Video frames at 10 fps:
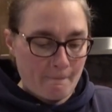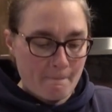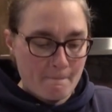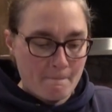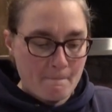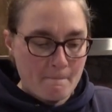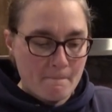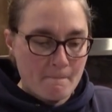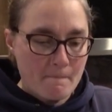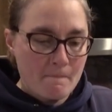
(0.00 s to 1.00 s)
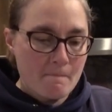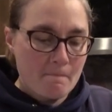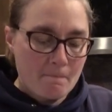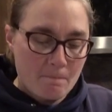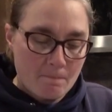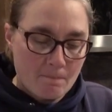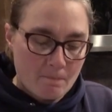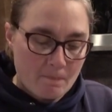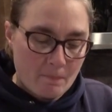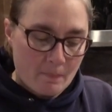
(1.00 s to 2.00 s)

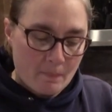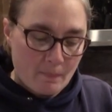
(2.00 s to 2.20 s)
[no speech]